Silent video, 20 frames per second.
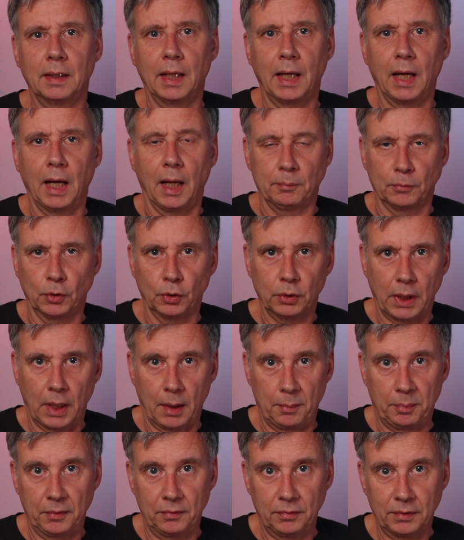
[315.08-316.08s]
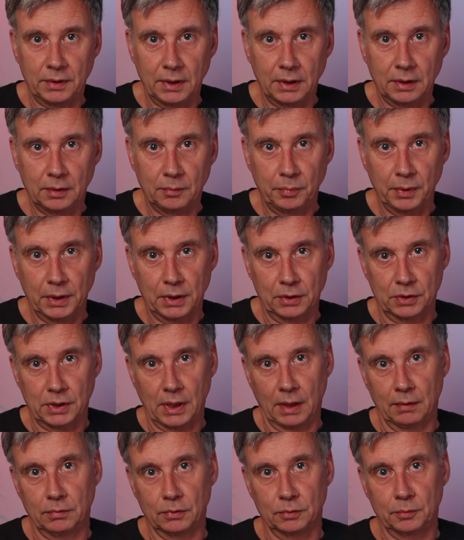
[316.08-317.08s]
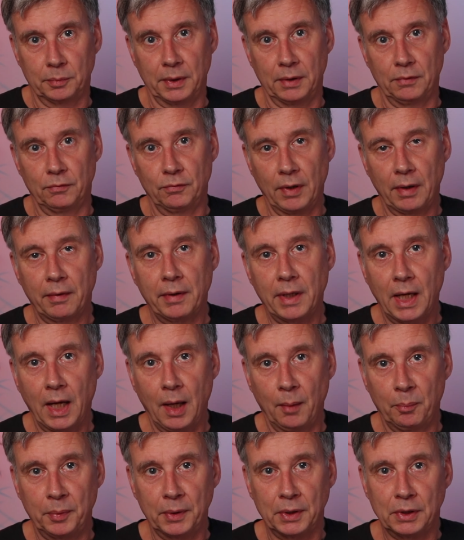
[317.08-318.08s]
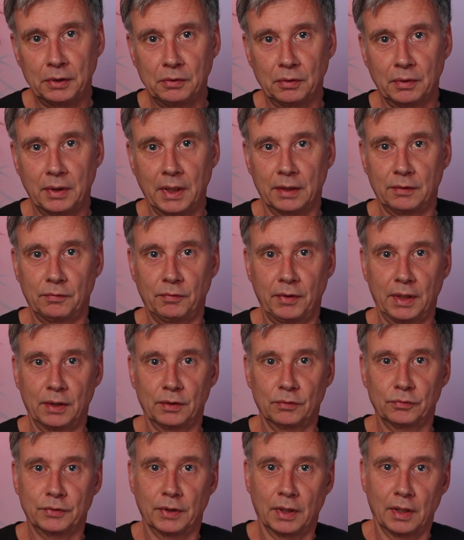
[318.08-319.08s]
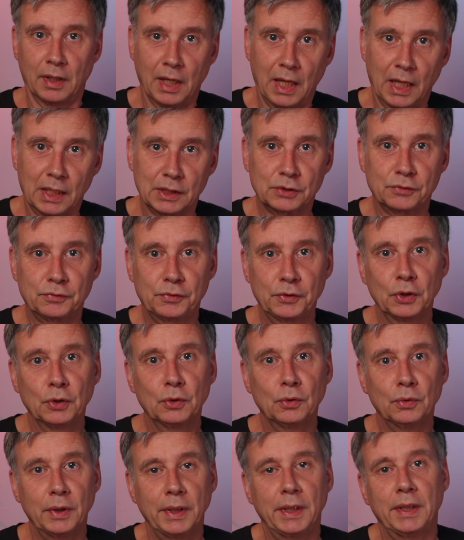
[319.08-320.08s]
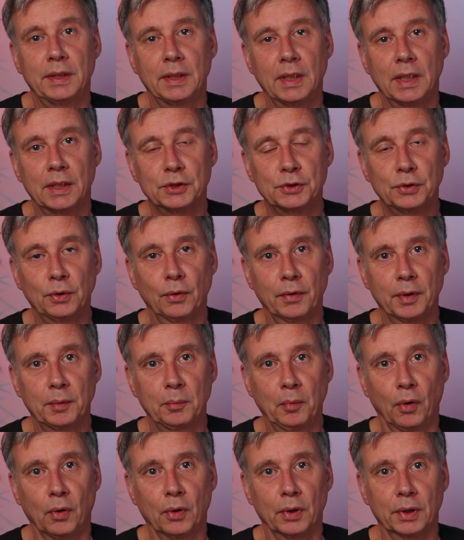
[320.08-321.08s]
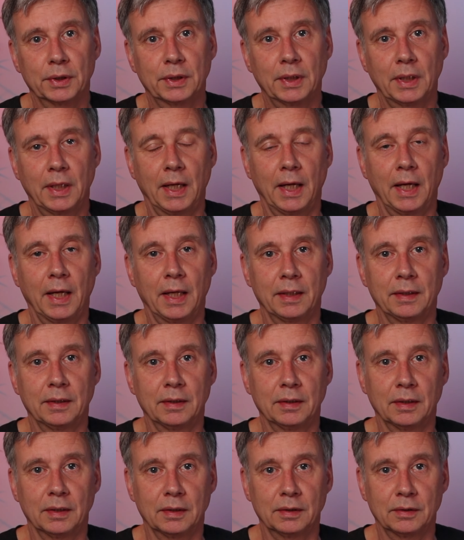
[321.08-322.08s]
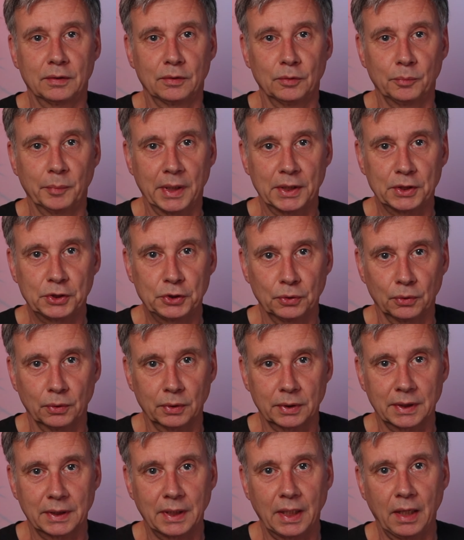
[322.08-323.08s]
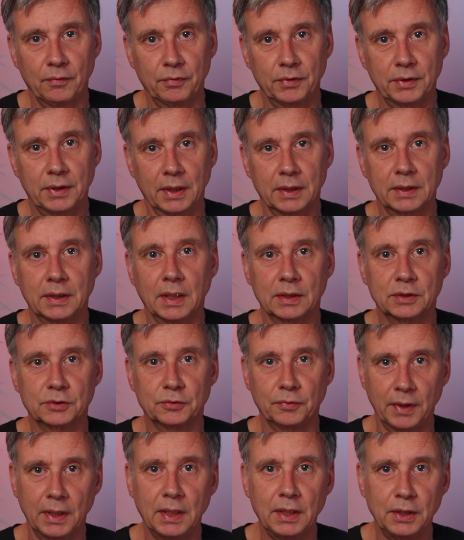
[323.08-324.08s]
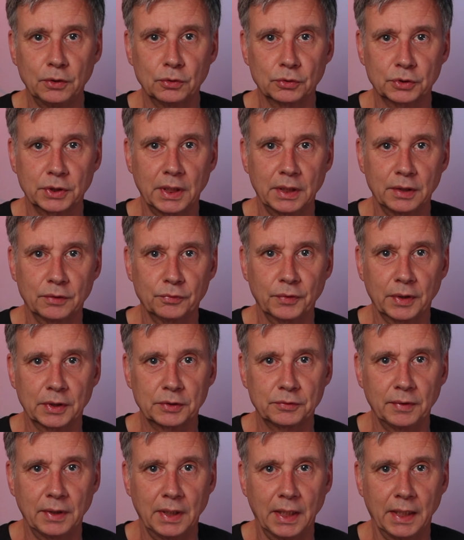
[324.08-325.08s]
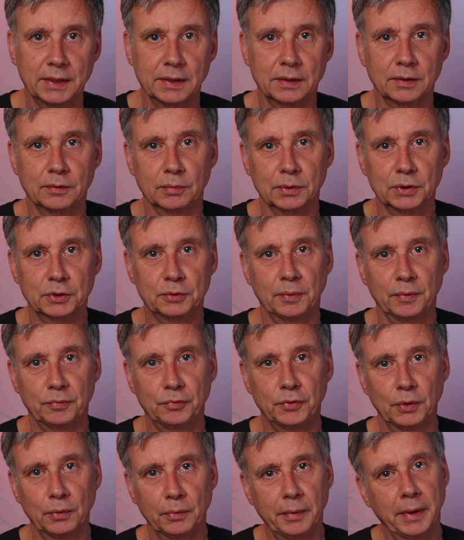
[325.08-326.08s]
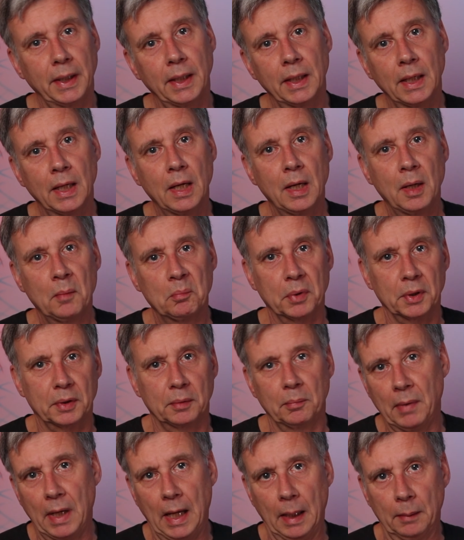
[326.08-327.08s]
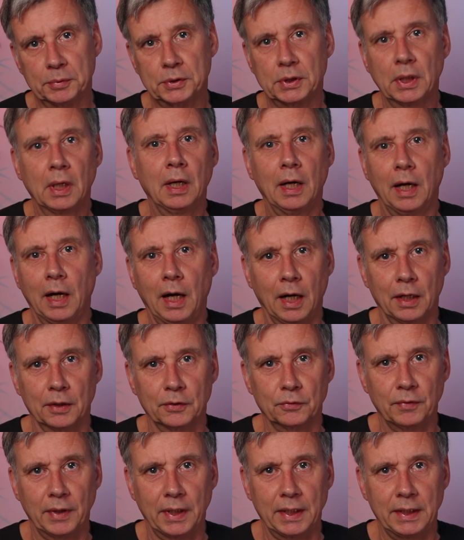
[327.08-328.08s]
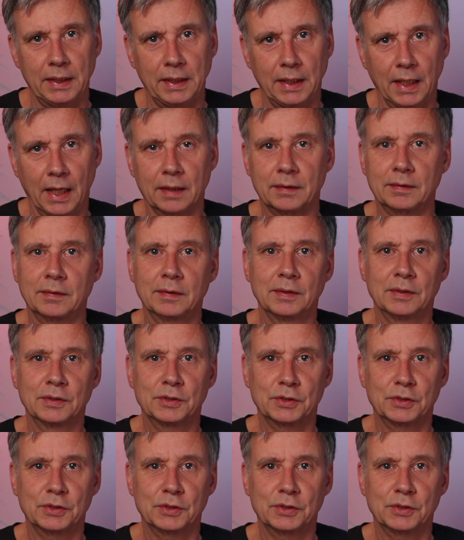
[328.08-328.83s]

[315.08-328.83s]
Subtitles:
I'm not happy with it, because I would be very happy to get rid of the last view in a storyboard and to make sure that everything that's really user interface related was SwiftUI, but the maps aren't ready yet.